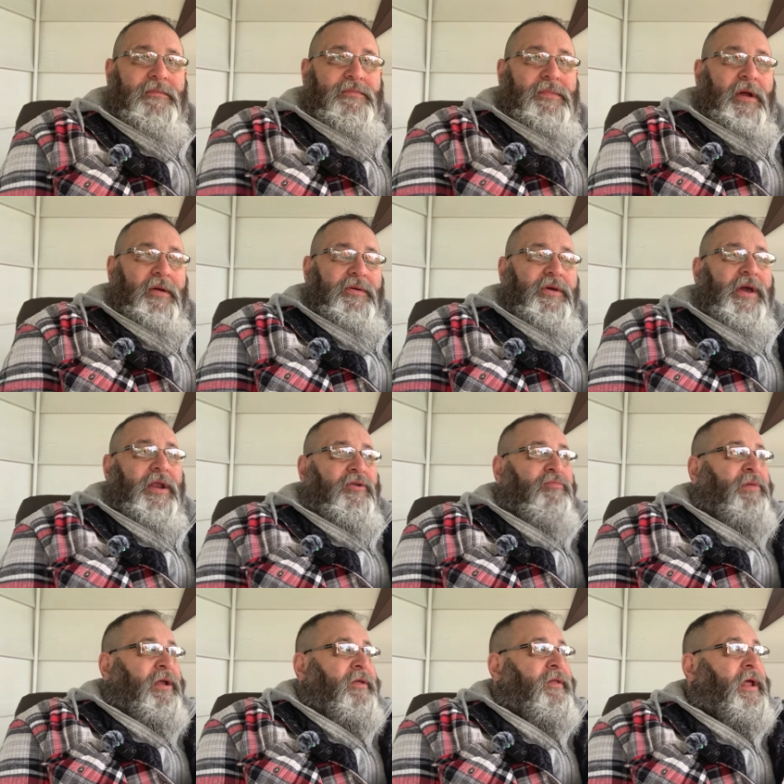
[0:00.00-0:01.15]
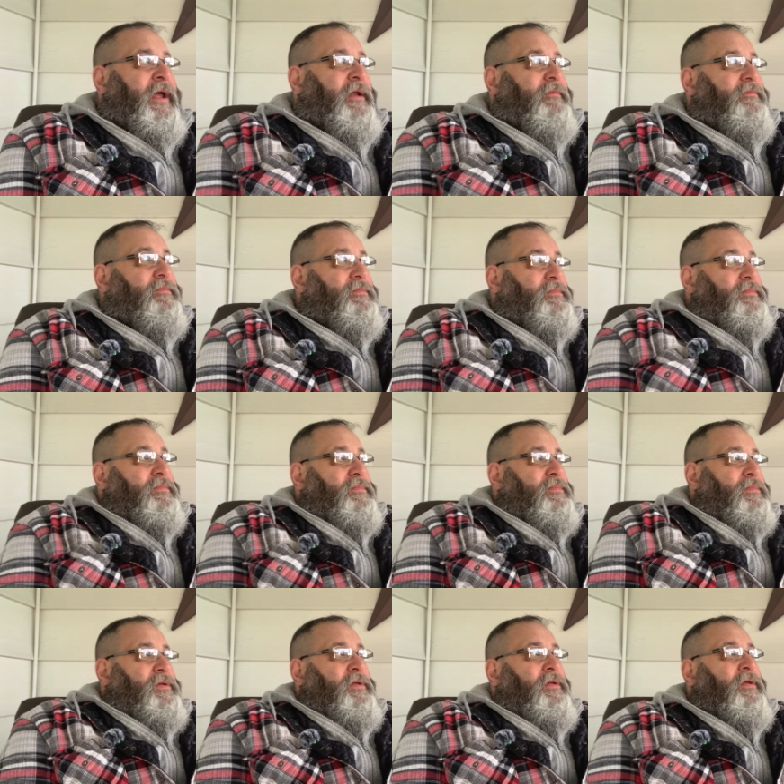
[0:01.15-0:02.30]
no, you got to do better than that.
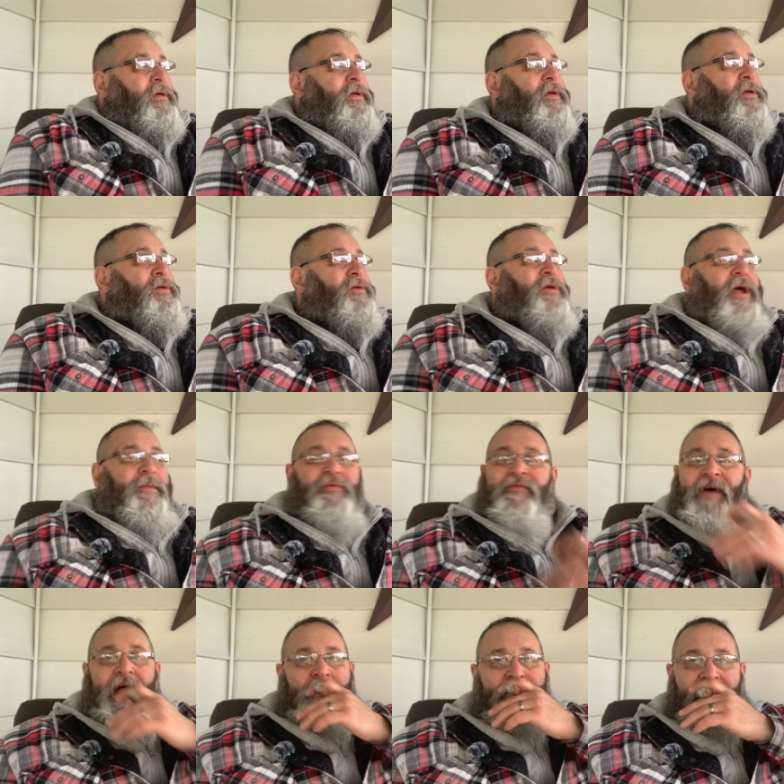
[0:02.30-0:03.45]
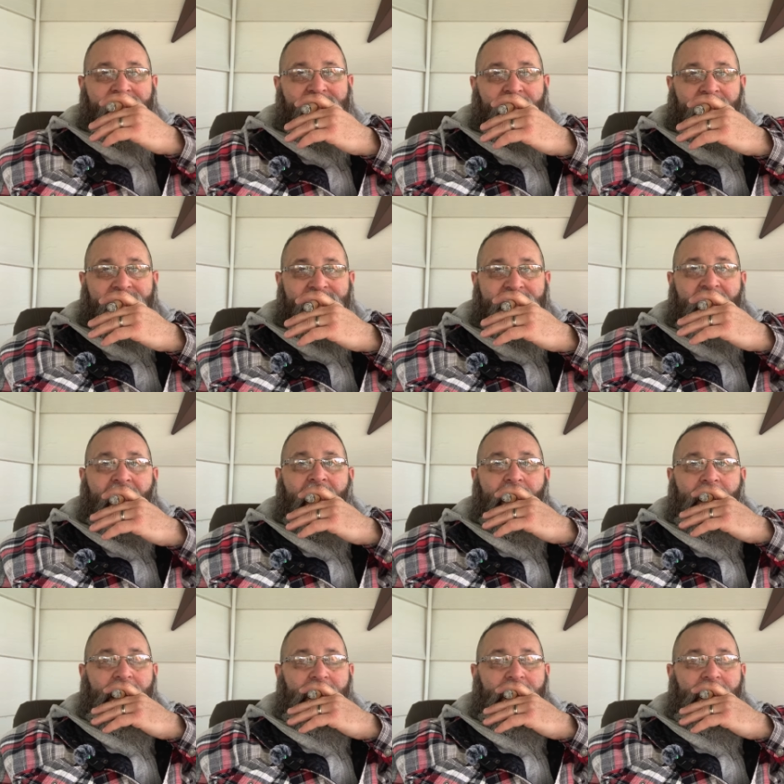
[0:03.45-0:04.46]
You got to provide a better service than that.